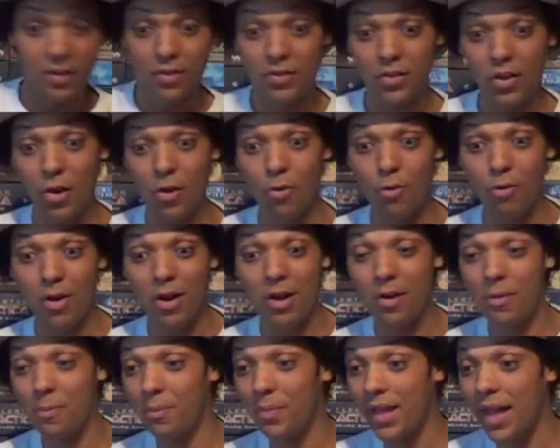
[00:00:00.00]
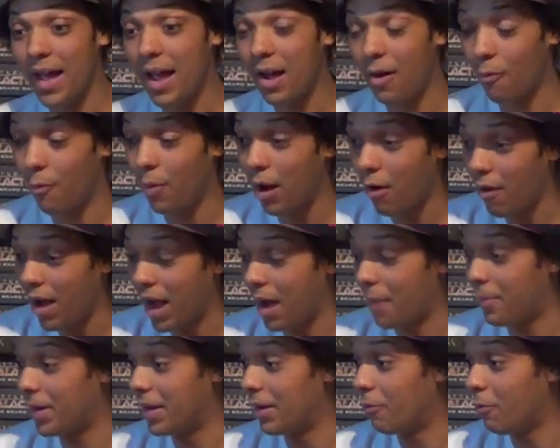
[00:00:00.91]
So um, yeah, well
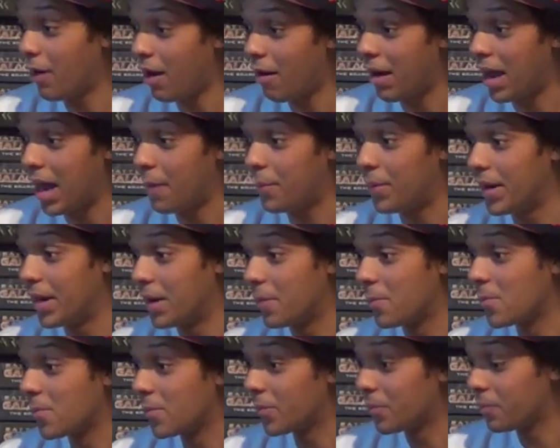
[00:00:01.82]
happy, well happy.